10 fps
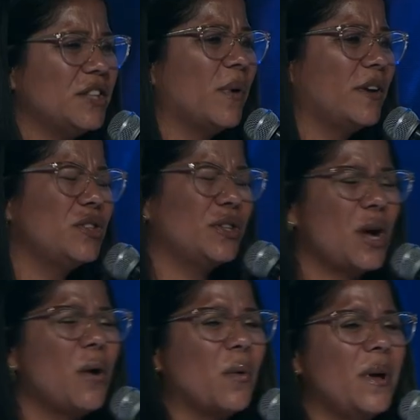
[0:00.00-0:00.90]
want you to
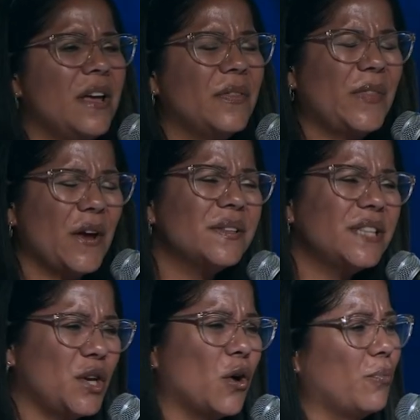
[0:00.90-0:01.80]
know that there is a
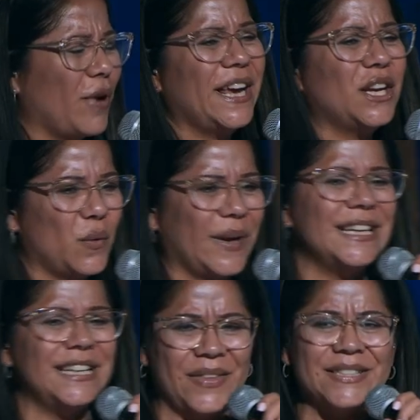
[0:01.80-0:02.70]
yoke breaking
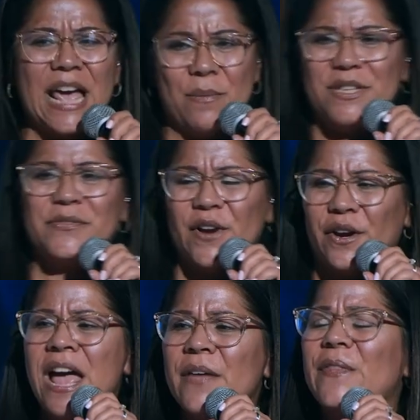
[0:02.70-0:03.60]
anointing in this atmosphere,
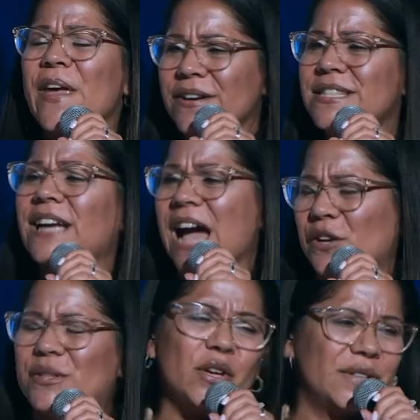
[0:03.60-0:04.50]
that there is a God who
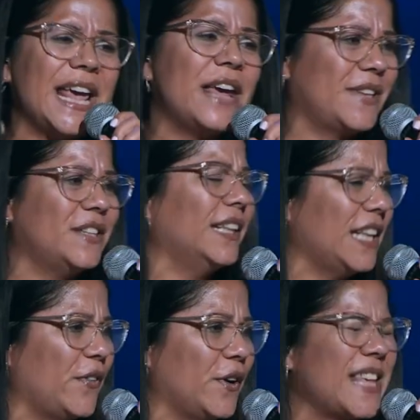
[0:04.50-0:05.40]
still saves and
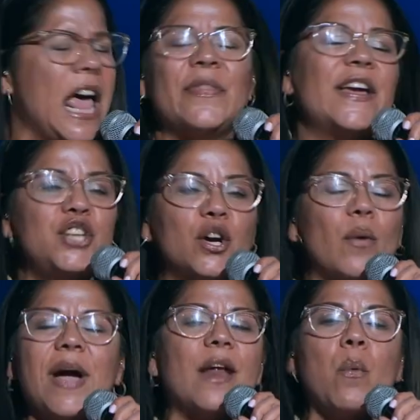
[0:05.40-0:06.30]
delivers, that you don't
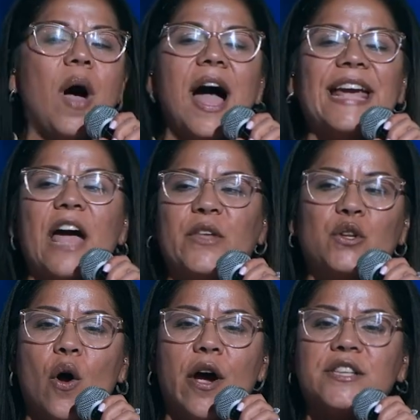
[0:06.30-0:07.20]
got to walk out the
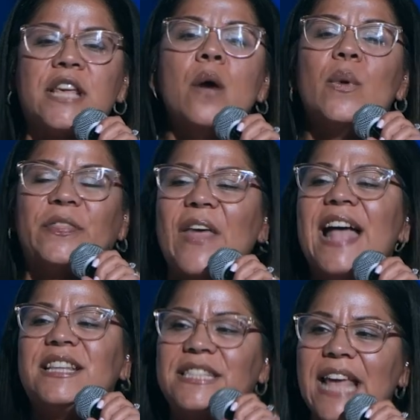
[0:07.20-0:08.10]
doors with that
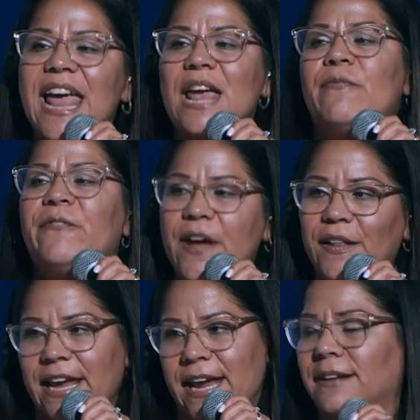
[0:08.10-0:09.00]
same
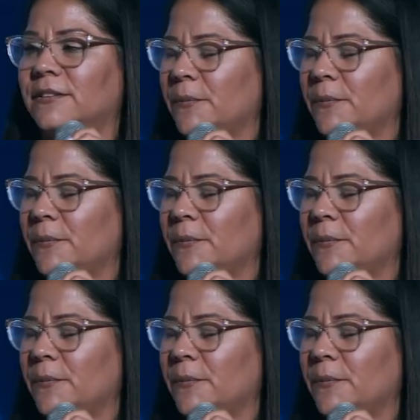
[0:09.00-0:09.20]
feeling.